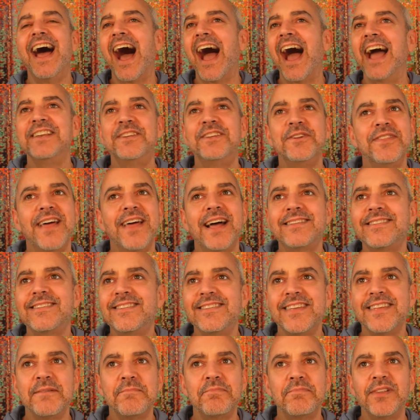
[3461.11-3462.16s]
I do that
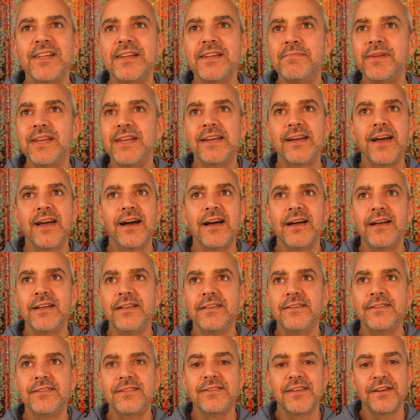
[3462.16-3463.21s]
simply
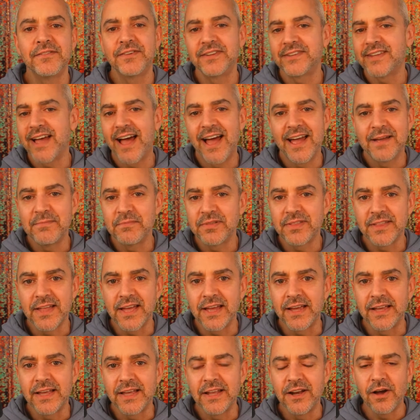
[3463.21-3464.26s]
because of a time
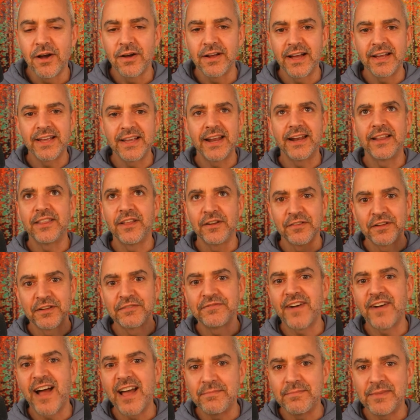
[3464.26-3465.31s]
thing. You know, again, they're
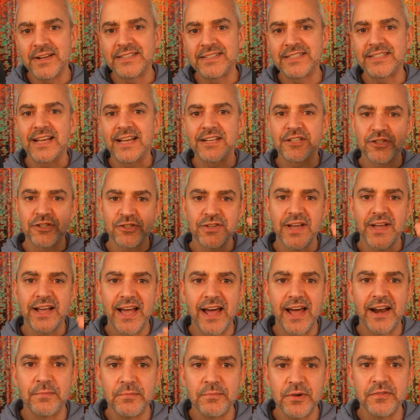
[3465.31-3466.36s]
5-minute sessions, so I
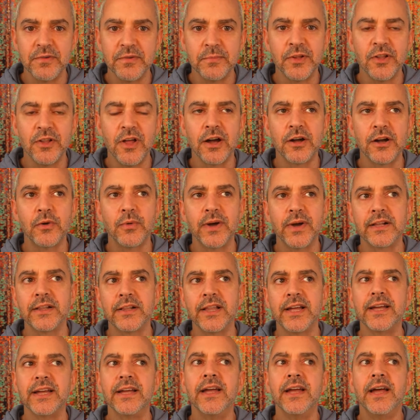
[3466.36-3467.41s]
got to move them along
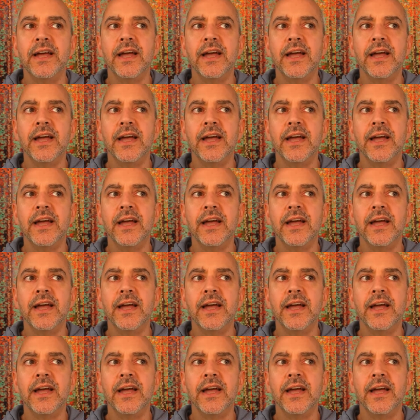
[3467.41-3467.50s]
quickly.